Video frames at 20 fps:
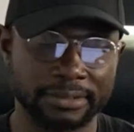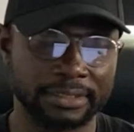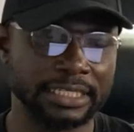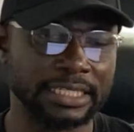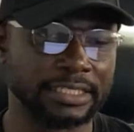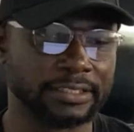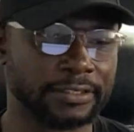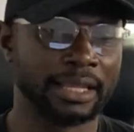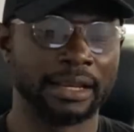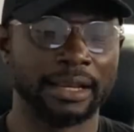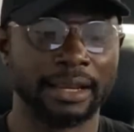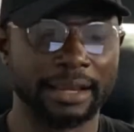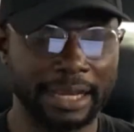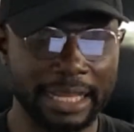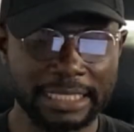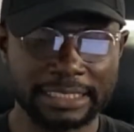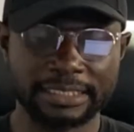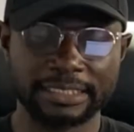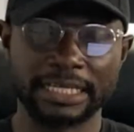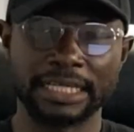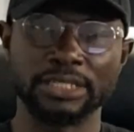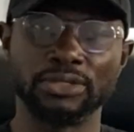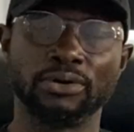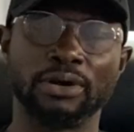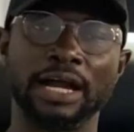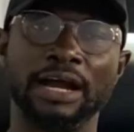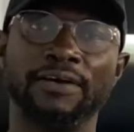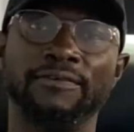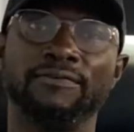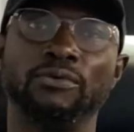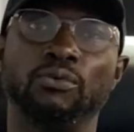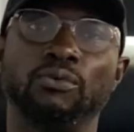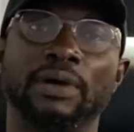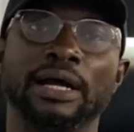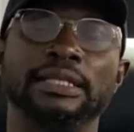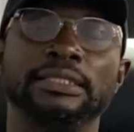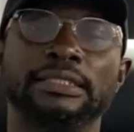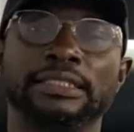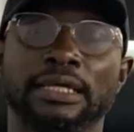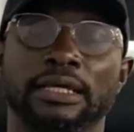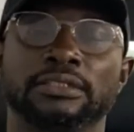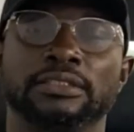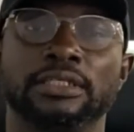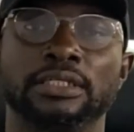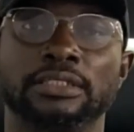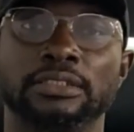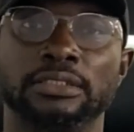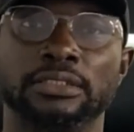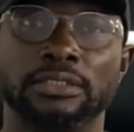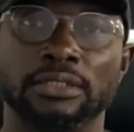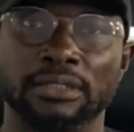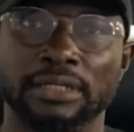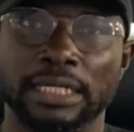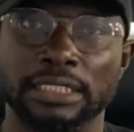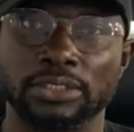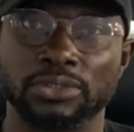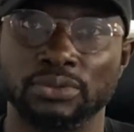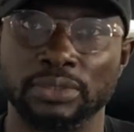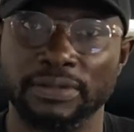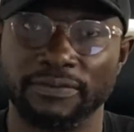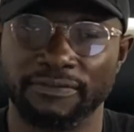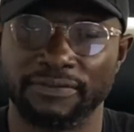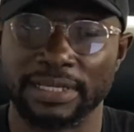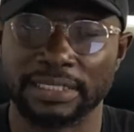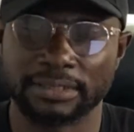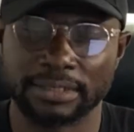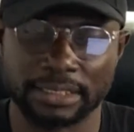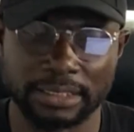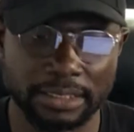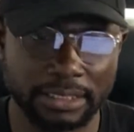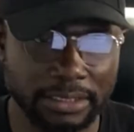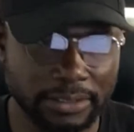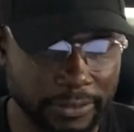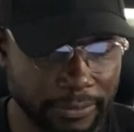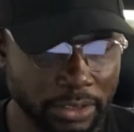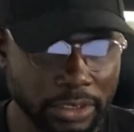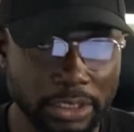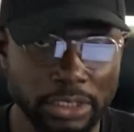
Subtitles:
this. Let's say you have $1,000 to invest in this.